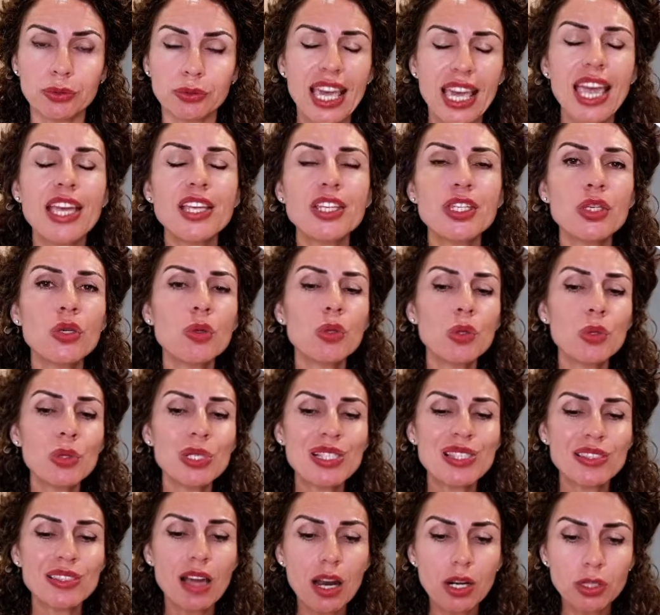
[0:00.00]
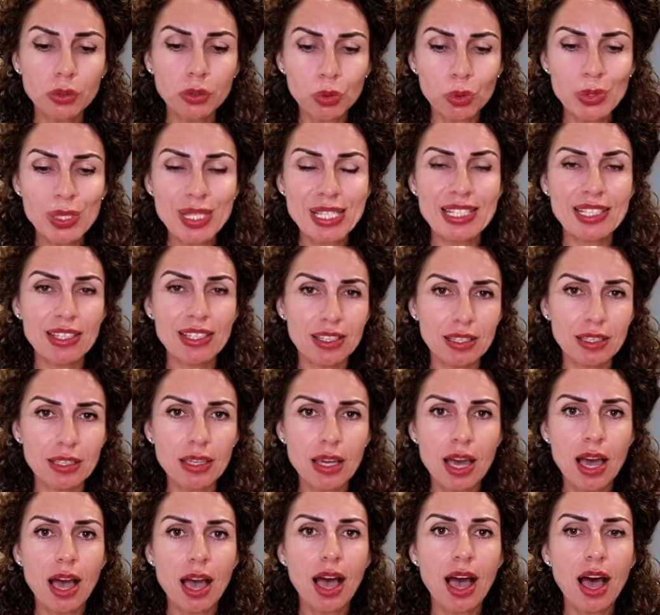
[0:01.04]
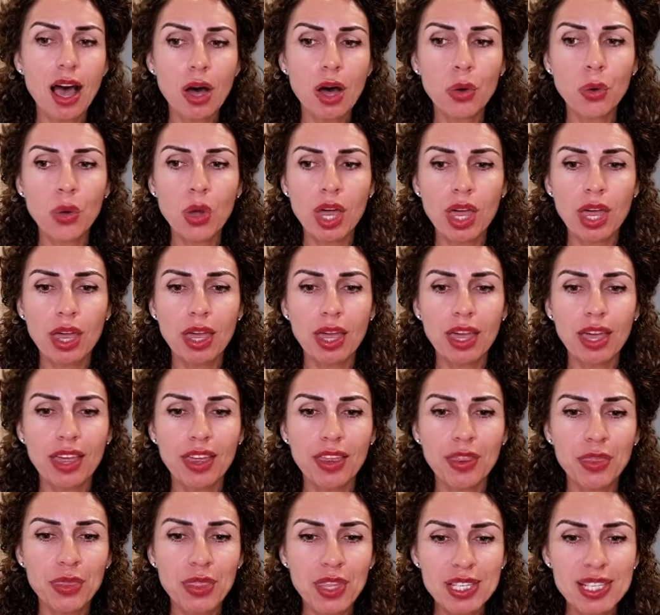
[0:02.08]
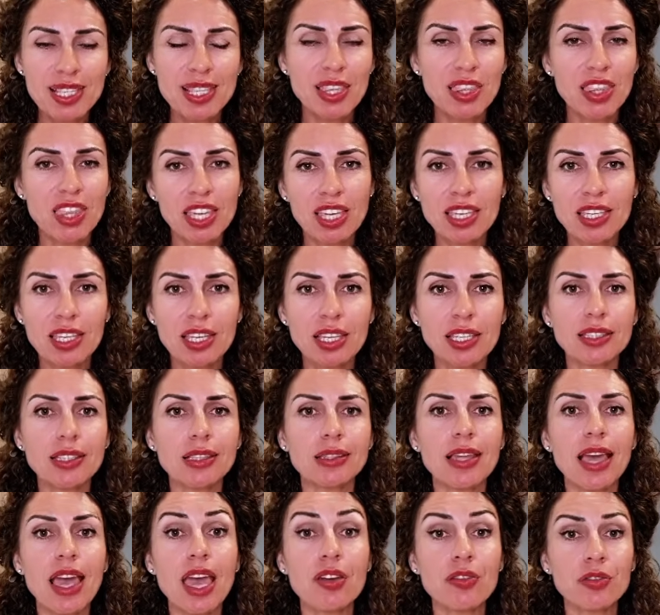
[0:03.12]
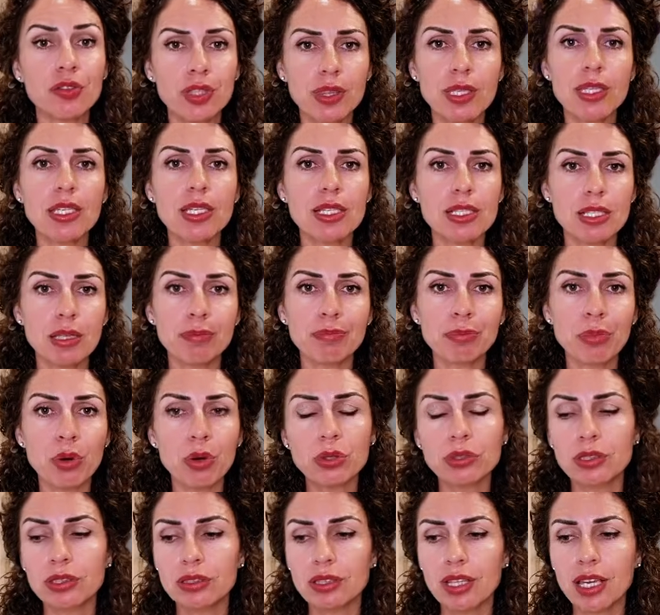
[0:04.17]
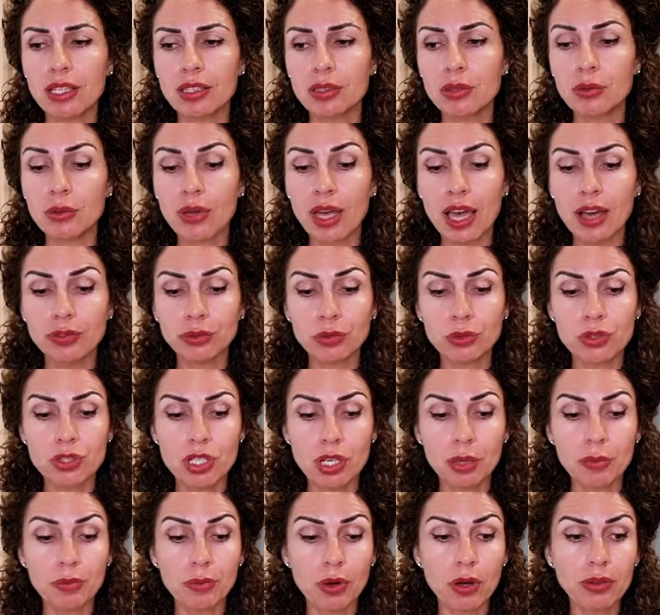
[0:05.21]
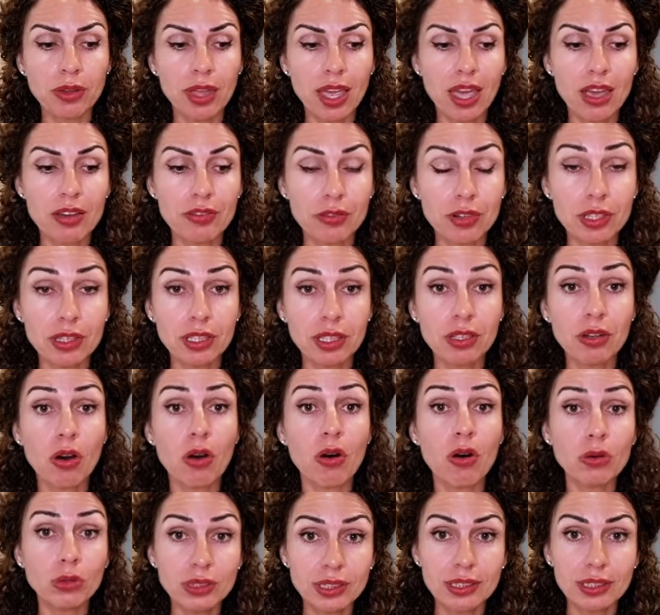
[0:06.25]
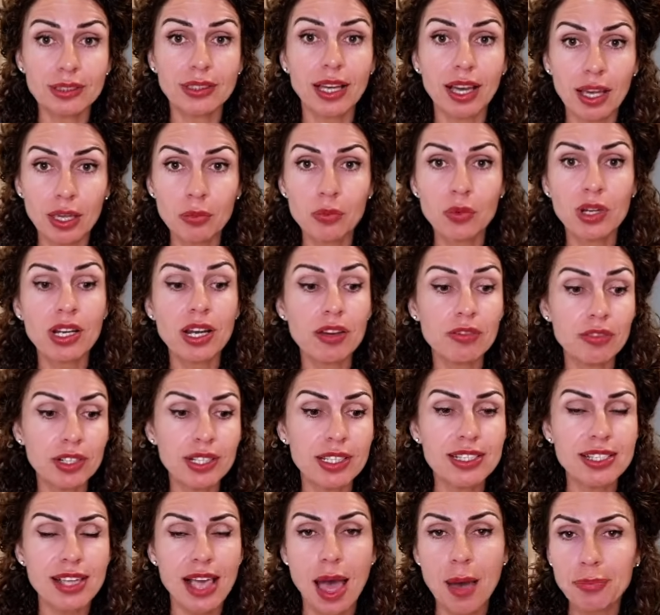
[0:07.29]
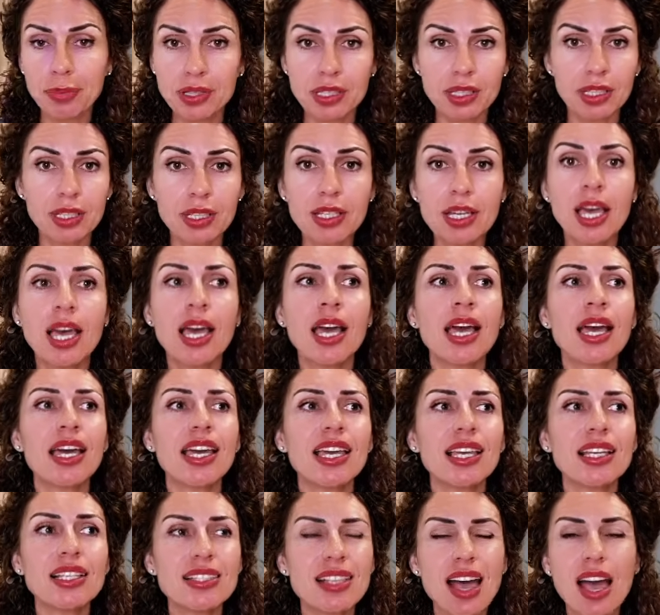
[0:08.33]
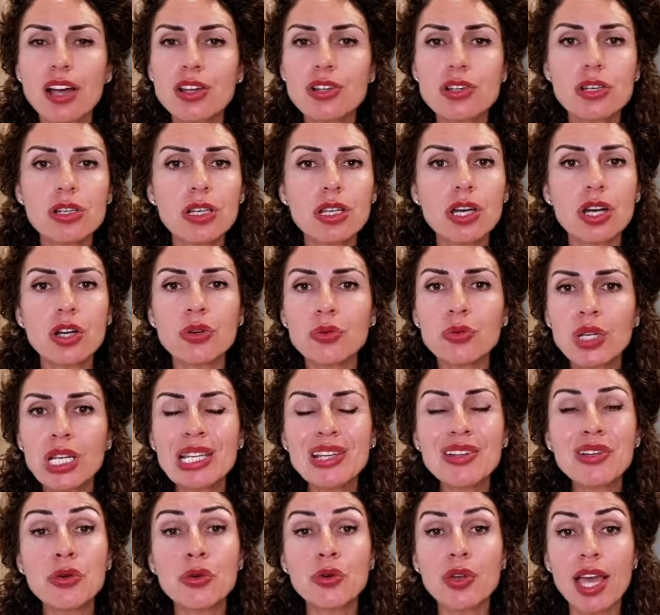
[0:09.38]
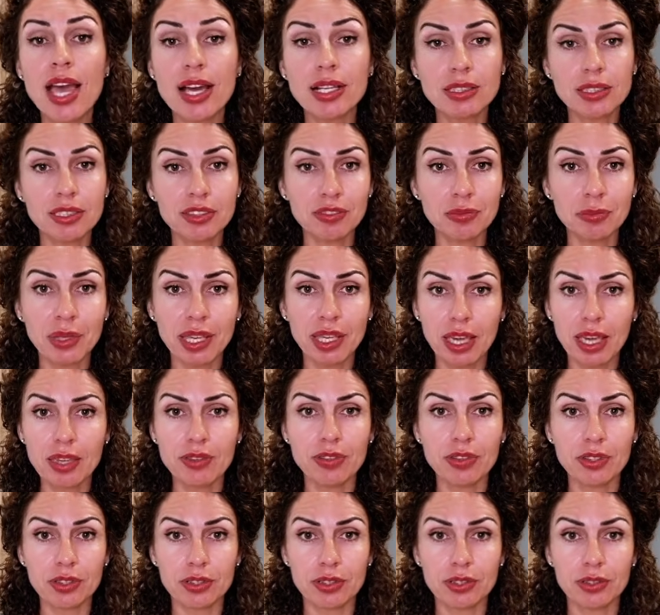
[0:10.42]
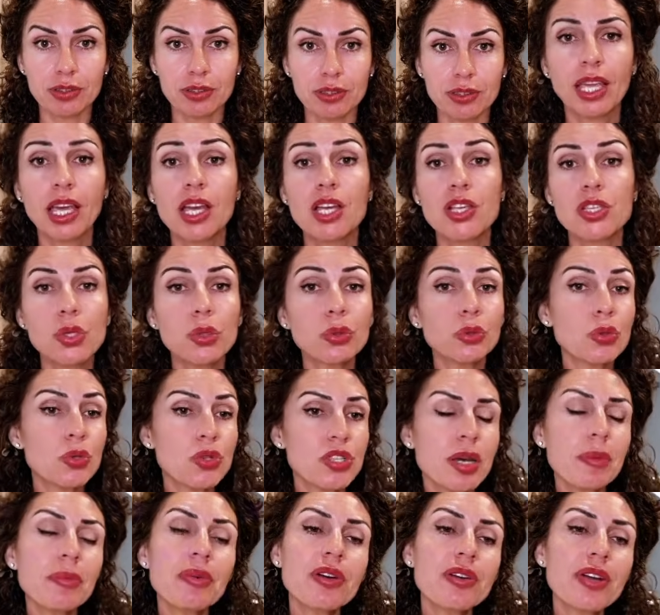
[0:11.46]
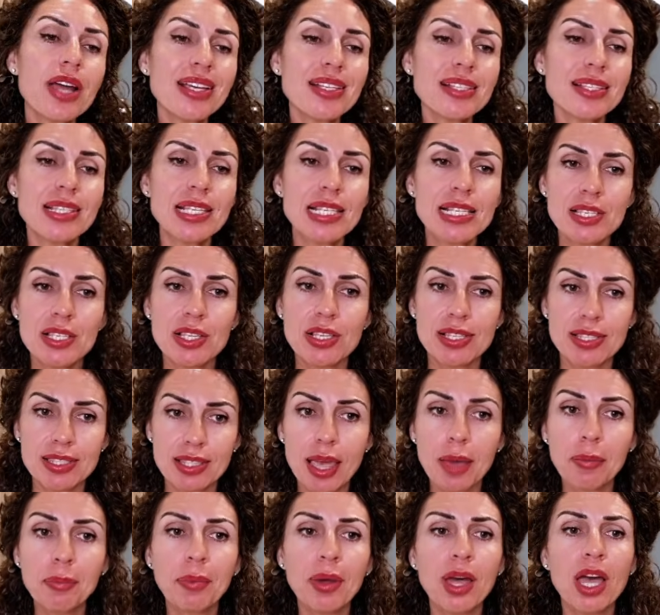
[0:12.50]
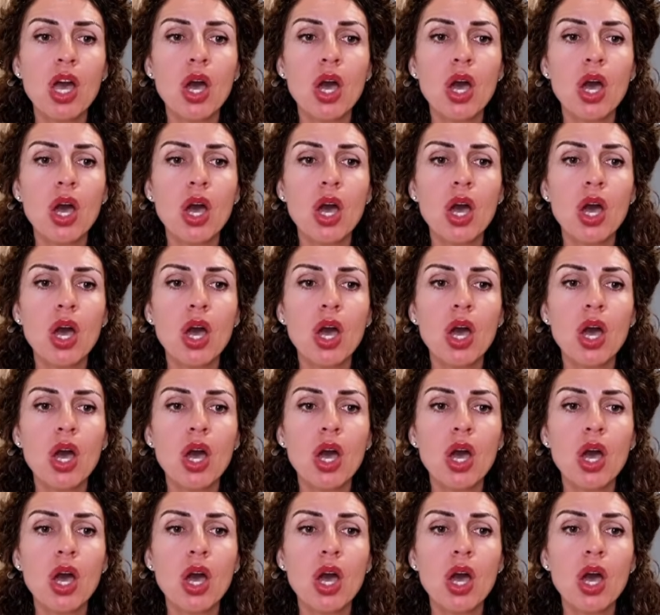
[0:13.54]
And you will start to see how this thinking that everything is important and you have to jump on everything all the time whenever it's happening, it's actually a really reactive behavior. So to summarize this step,